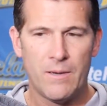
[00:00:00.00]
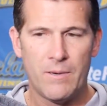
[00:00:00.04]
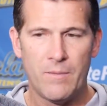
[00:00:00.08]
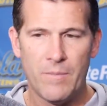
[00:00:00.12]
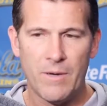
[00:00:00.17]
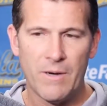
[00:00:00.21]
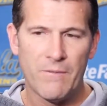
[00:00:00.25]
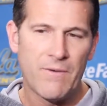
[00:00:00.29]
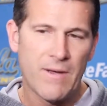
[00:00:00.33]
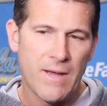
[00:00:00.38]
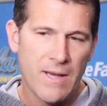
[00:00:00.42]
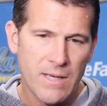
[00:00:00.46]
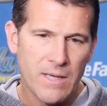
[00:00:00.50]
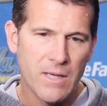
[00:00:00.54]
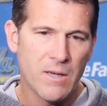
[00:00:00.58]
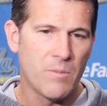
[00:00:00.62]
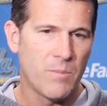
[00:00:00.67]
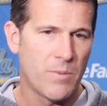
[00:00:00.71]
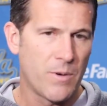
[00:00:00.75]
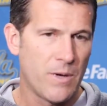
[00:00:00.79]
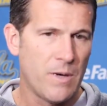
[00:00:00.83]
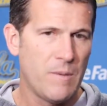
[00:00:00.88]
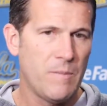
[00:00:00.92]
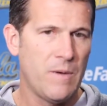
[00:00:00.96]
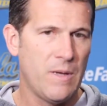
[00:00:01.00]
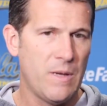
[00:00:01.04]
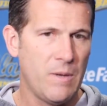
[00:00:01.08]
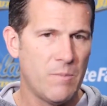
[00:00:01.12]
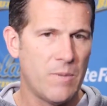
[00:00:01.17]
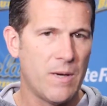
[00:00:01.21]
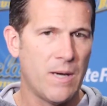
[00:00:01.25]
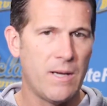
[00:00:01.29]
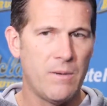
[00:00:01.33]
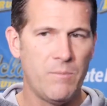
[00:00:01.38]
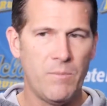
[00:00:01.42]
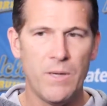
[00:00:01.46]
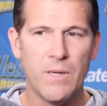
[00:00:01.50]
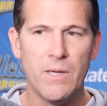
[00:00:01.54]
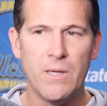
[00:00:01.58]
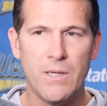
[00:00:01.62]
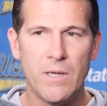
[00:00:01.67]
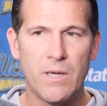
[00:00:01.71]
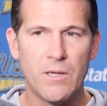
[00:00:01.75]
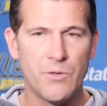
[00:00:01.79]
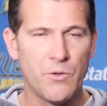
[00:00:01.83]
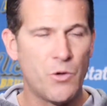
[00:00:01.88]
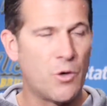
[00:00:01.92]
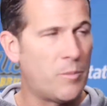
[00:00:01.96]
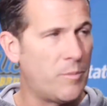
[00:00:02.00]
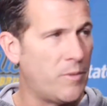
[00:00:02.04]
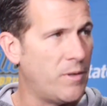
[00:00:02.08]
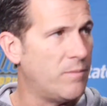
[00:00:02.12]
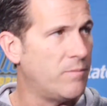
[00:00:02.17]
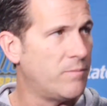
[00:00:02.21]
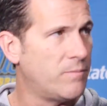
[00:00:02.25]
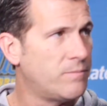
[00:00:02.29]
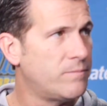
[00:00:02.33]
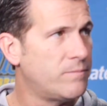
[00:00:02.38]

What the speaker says: but if I had to compare him to anybody, it'd be a young Norman.